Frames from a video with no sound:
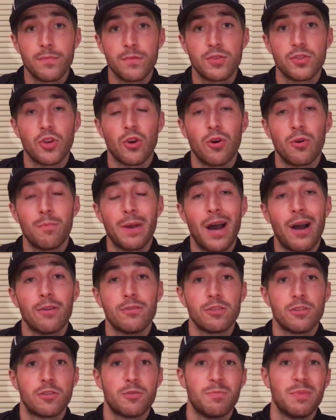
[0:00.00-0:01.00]
So
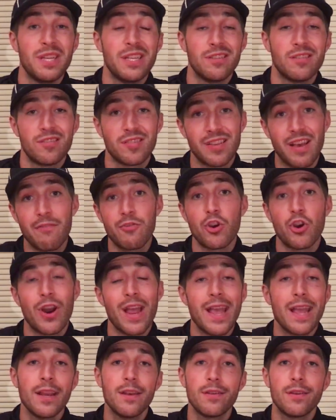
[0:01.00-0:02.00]
about speed 7
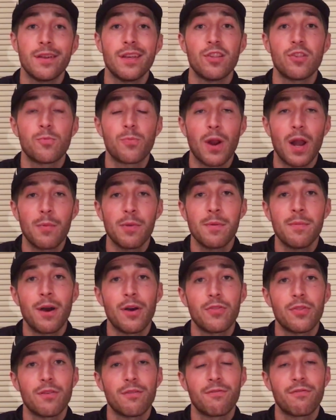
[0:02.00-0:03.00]
or 8 is probably
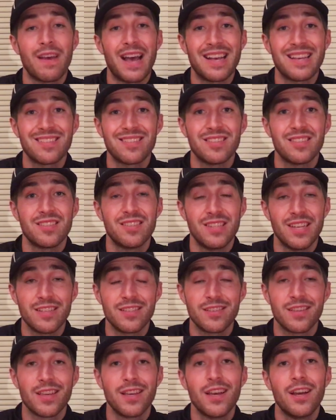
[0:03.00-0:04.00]
about the fastest
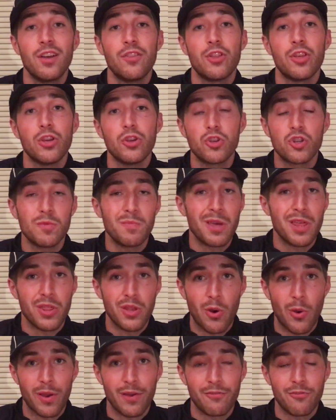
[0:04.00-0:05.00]
disc that you should be
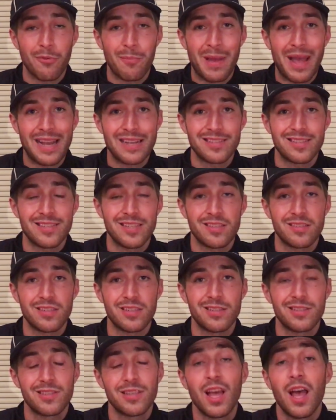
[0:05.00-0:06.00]
throwing for max
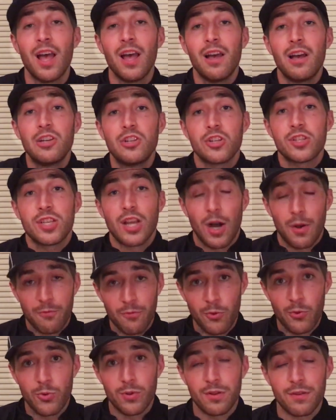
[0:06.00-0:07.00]
distance. Just a
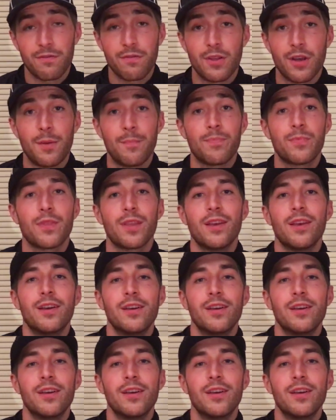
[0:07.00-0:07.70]
helpful rule of thumb.